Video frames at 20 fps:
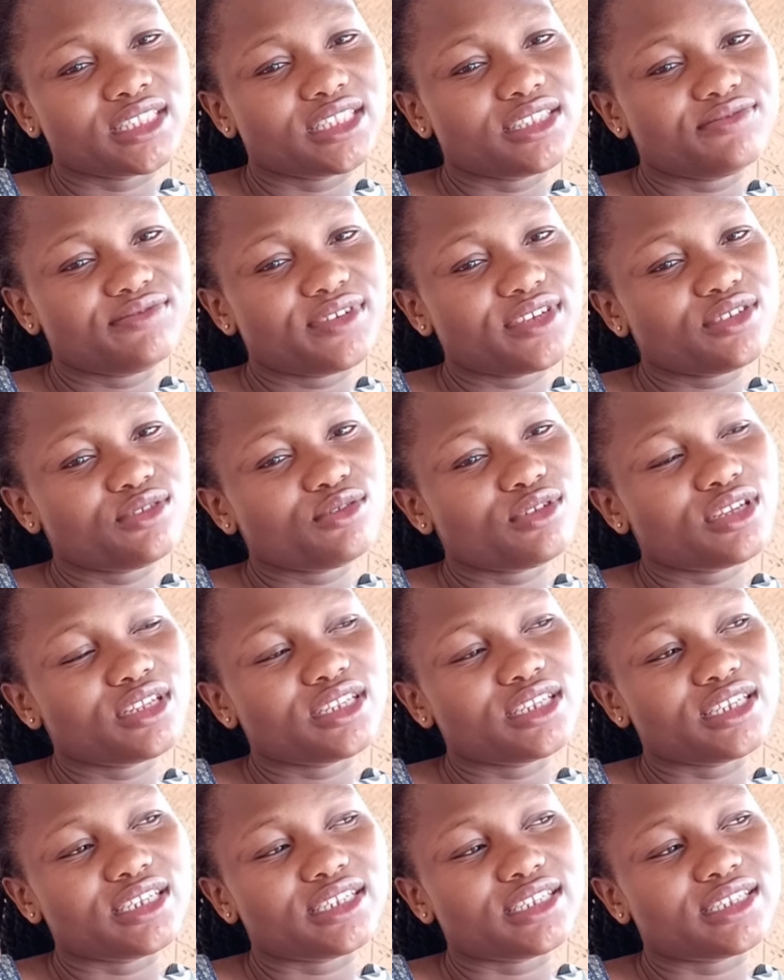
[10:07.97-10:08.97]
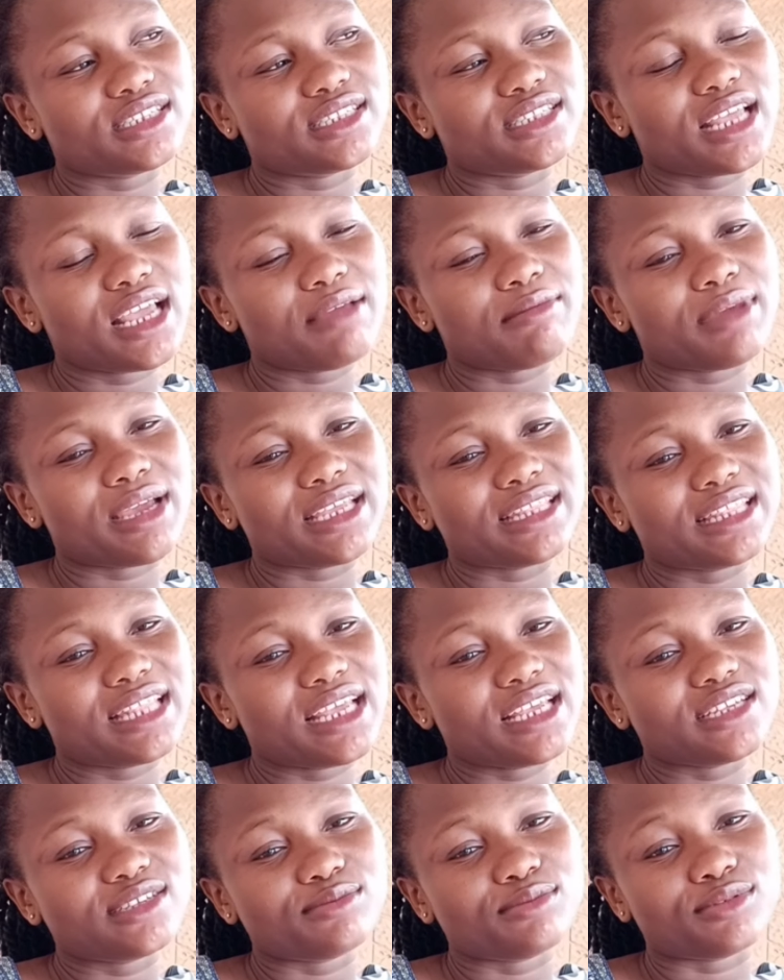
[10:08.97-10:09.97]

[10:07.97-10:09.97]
The first one is that my test